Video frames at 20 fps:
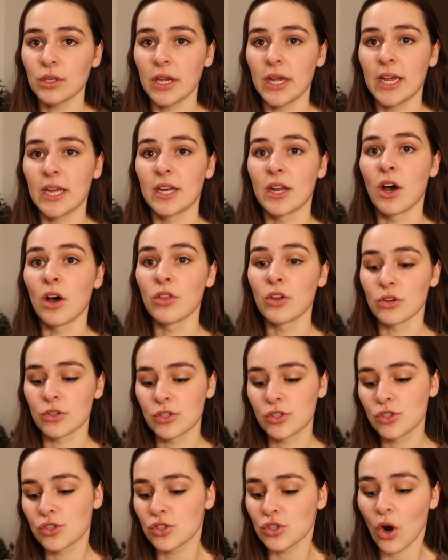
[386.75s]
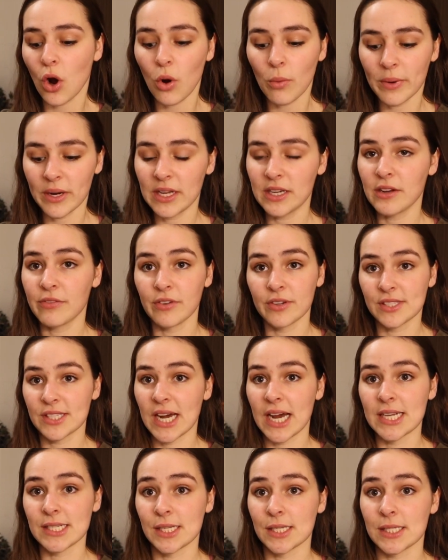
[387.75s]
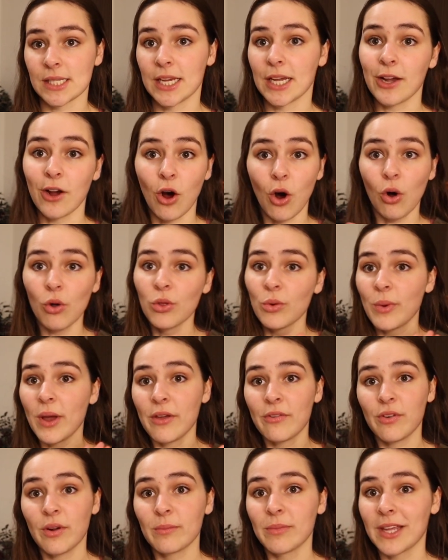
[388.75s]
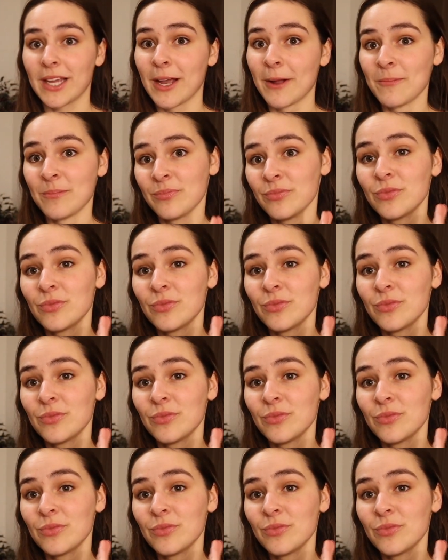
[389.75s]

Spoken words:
and there's so many different sizes, like all the way from like